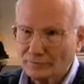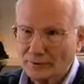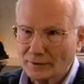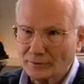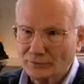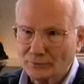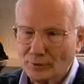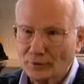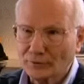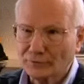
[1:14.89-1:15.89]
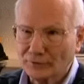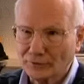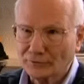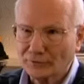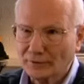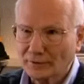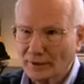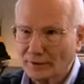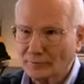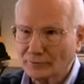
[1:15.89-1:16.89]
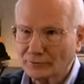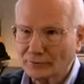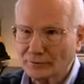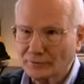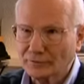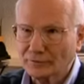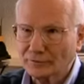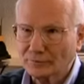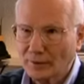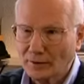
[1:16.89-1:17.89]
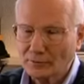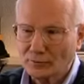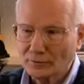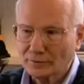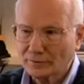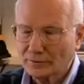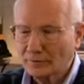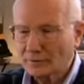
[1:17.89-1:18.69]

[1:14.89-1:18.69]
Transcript: that is, small single-celled animals that live in pond water.